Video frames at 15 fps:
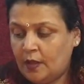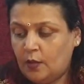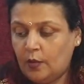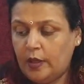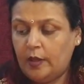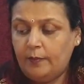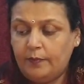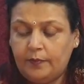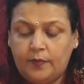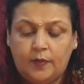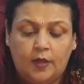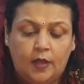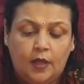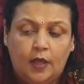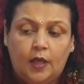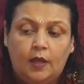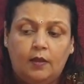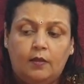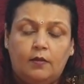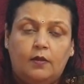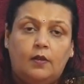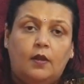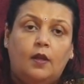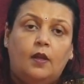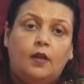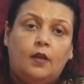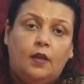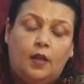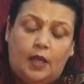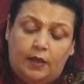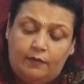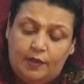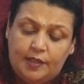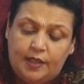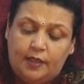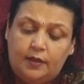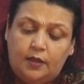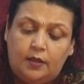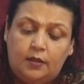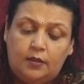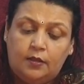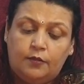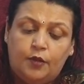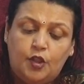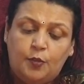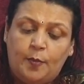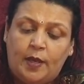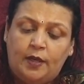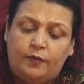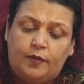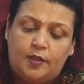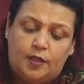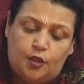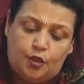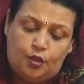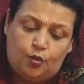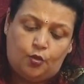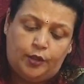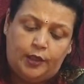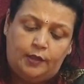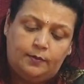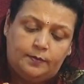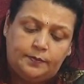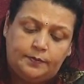Okay, I will take the wish manifestation oil,